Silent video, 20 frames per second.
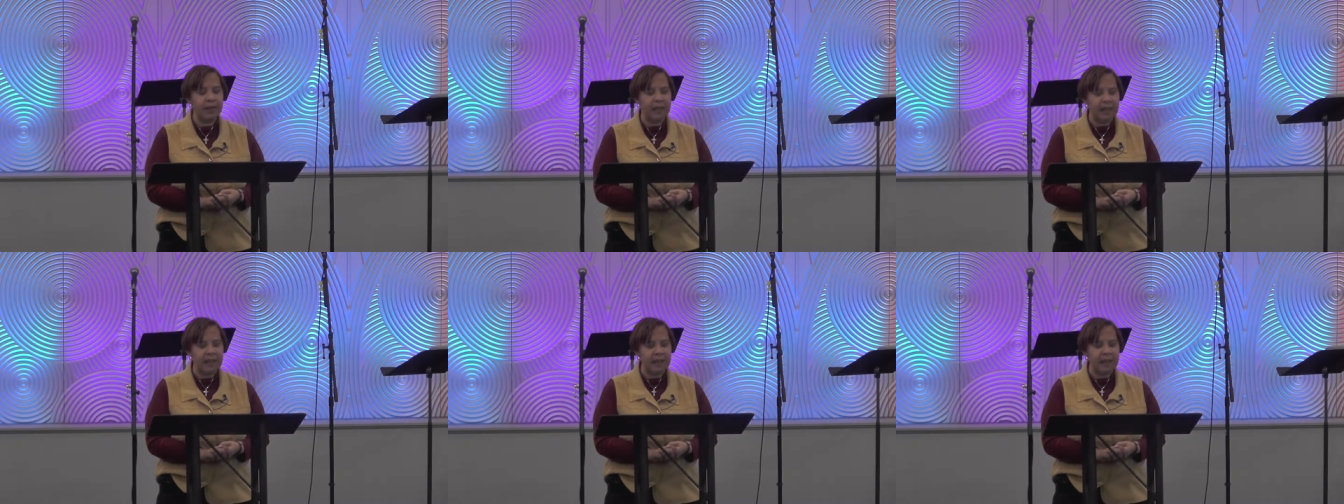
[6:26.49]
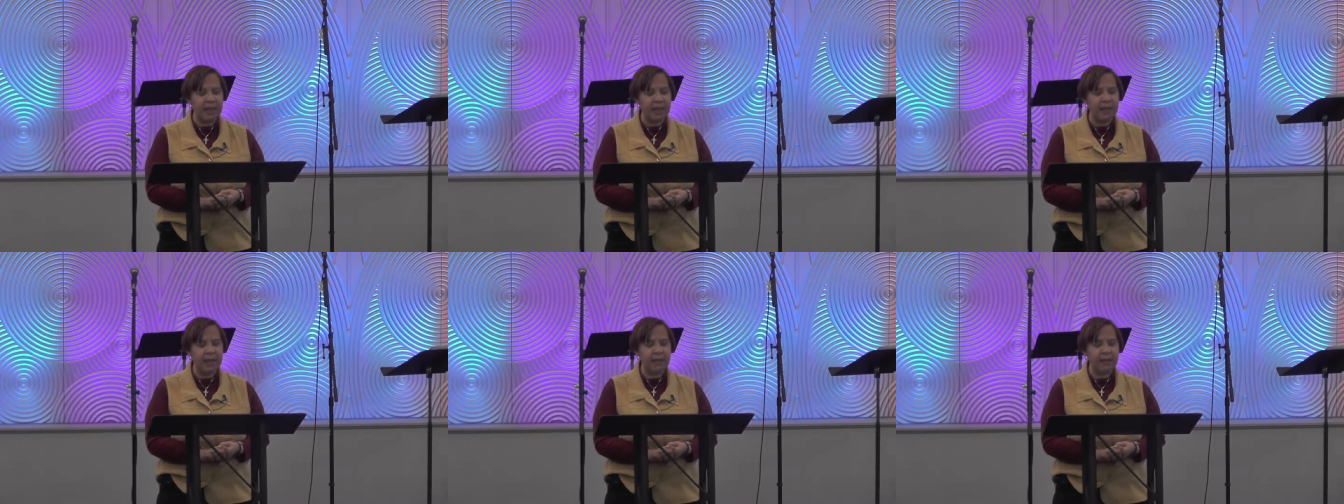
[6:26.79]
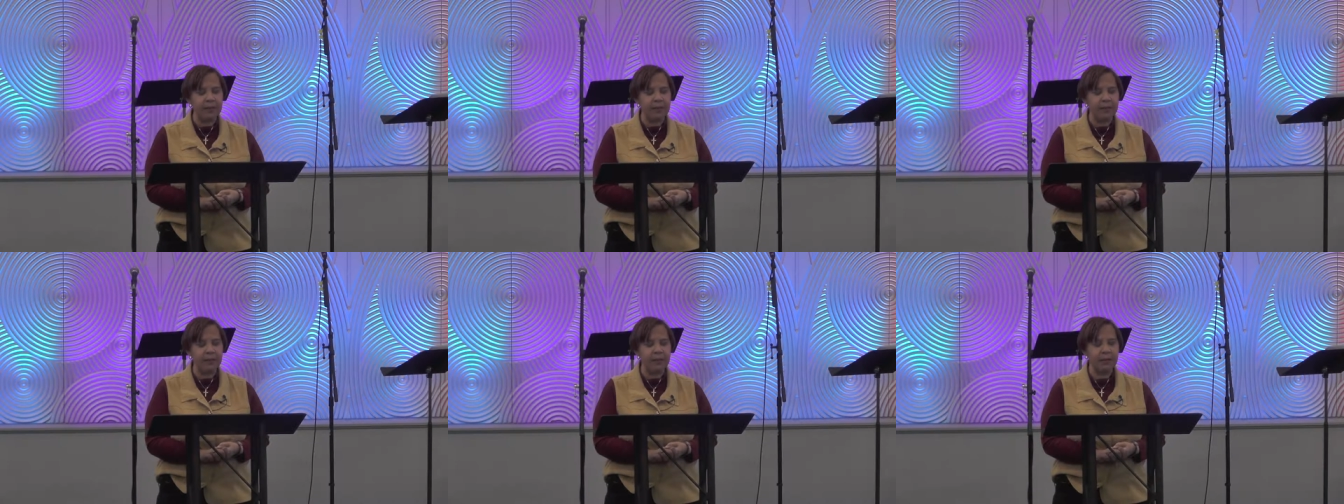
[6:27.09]

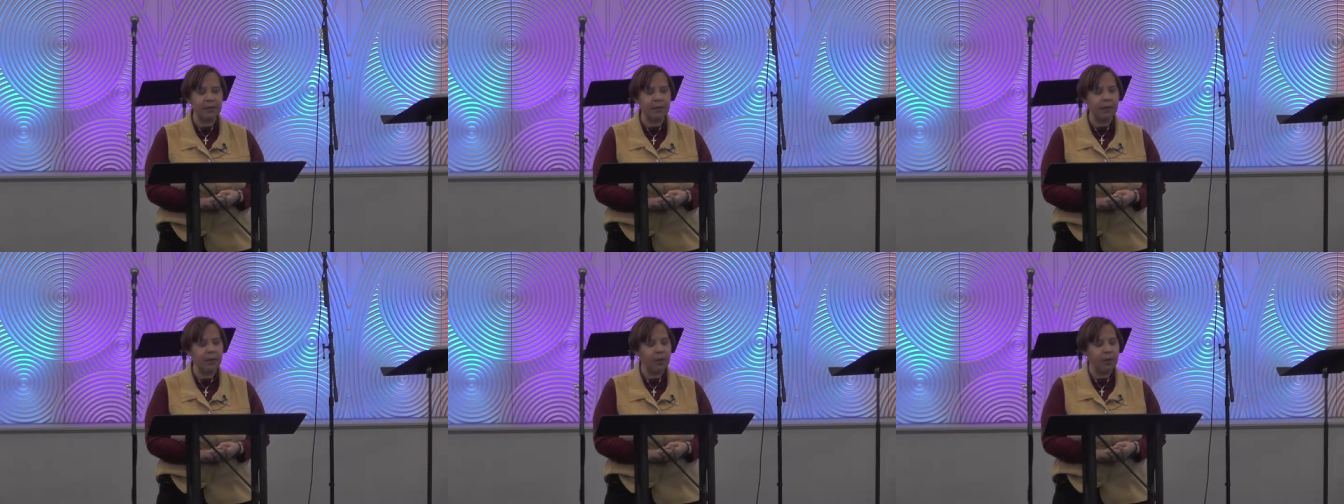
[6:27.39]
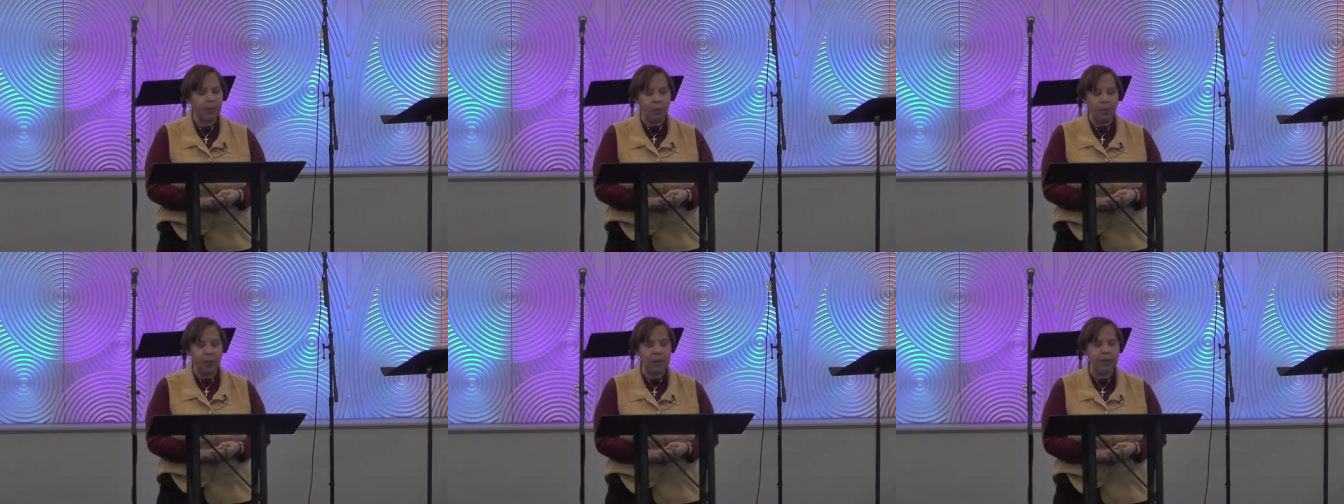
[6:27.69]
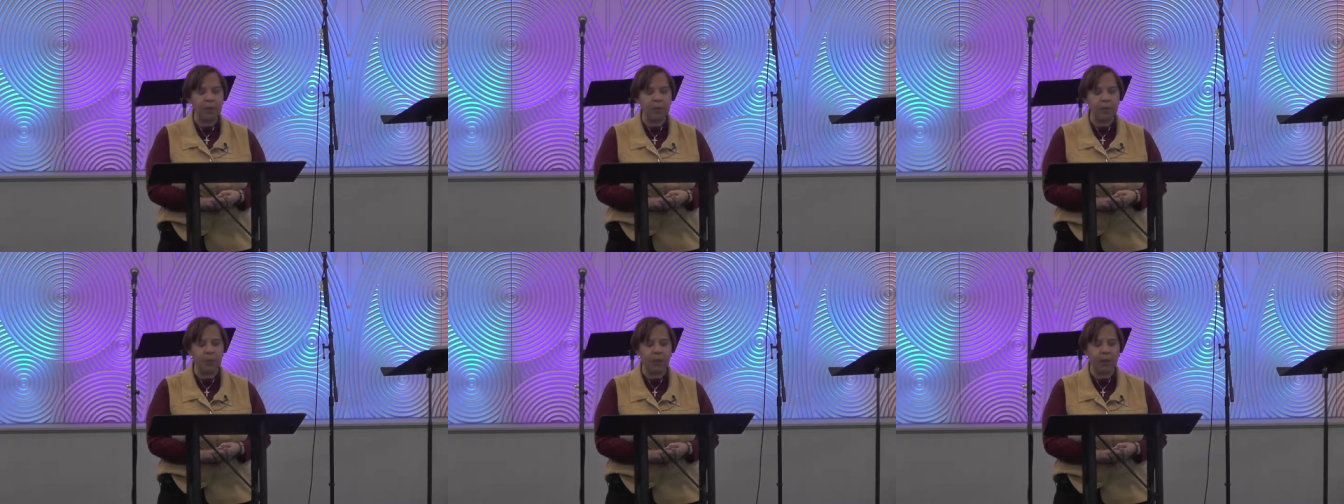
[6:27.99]
eating,
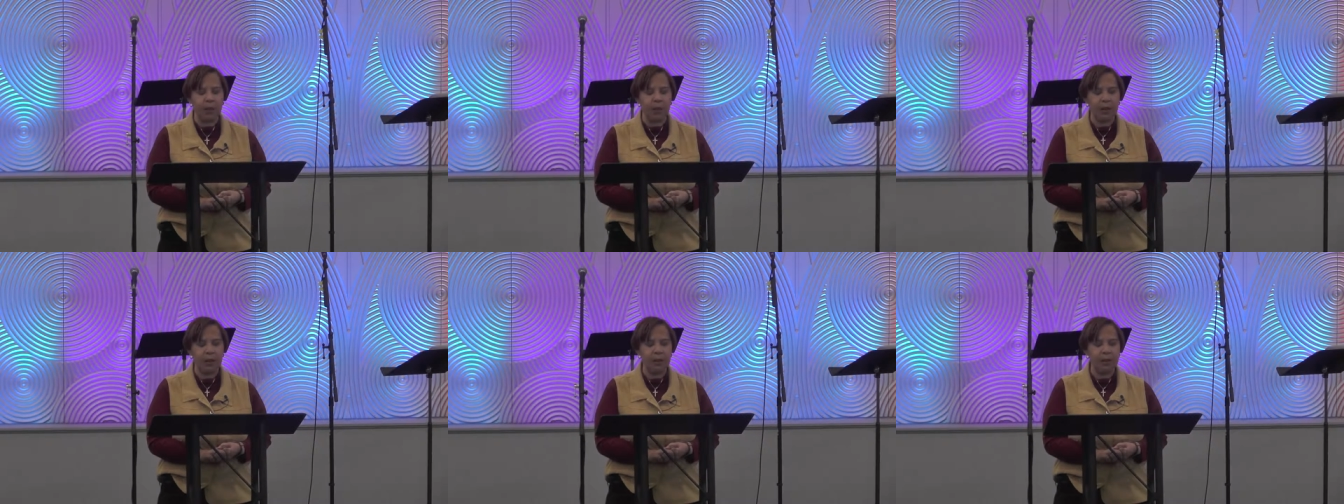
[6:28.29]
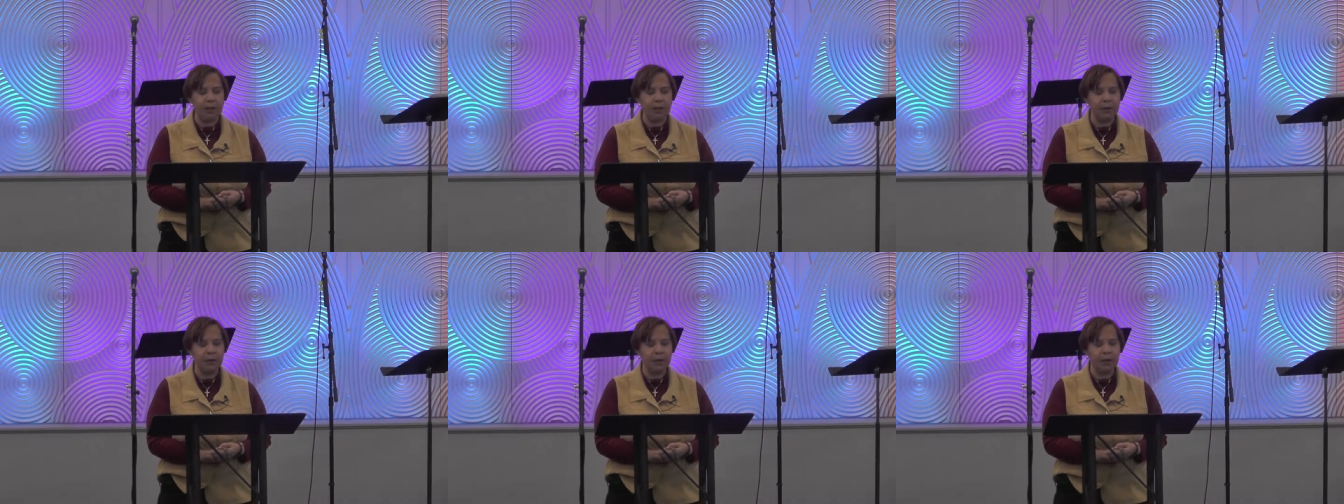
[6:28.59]
going to work,